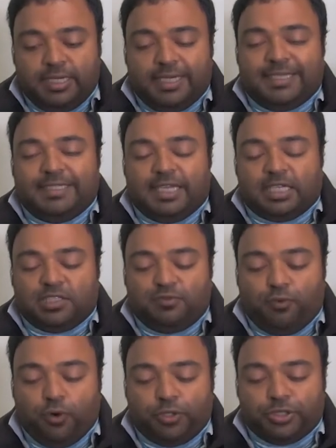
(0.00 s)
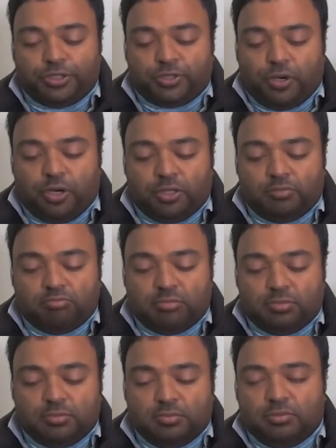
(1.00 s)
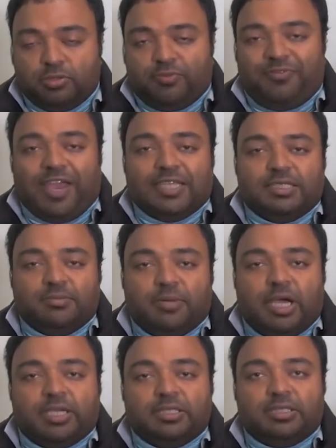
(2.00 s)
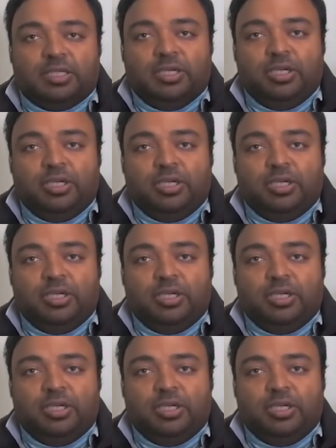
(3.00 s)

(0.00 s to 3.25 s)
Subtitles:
it does focus on phantom eyes.